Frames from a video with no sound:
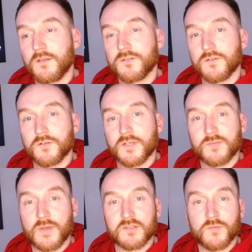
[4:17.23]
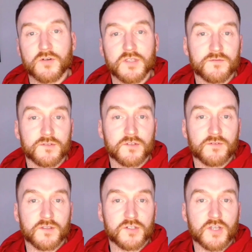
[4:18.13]
So expect some more of this
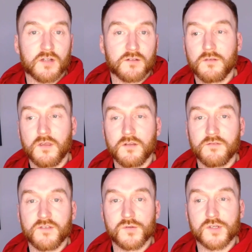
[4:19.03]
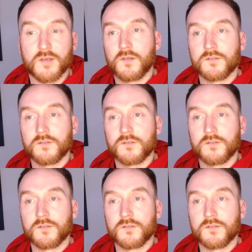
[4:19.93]
stuff on the channel in the future.